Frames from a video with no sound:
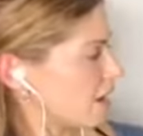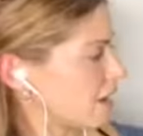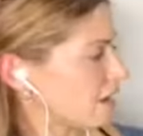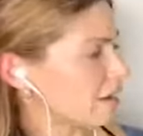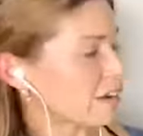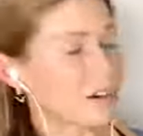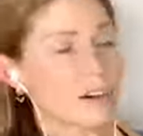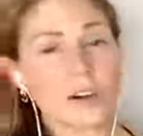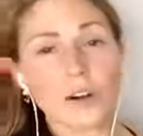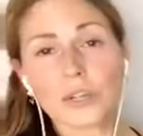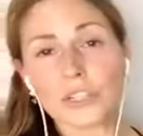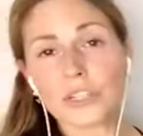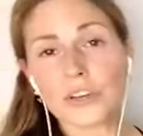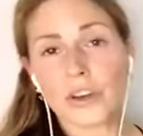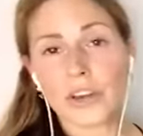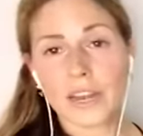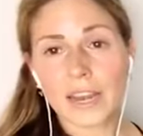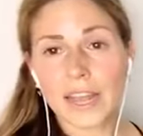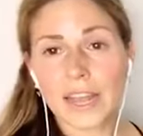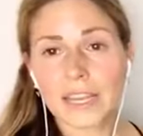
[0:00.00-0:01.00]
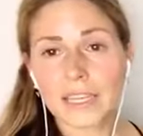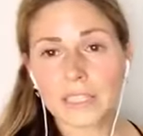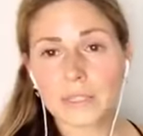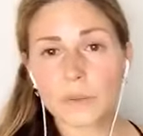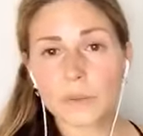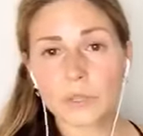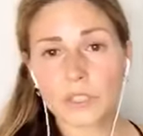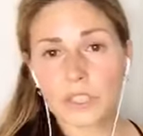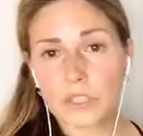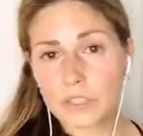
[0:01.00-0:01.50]
Here on your net,
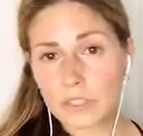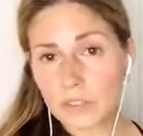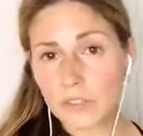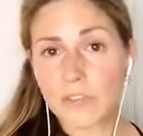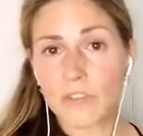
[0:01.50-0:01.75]
which is the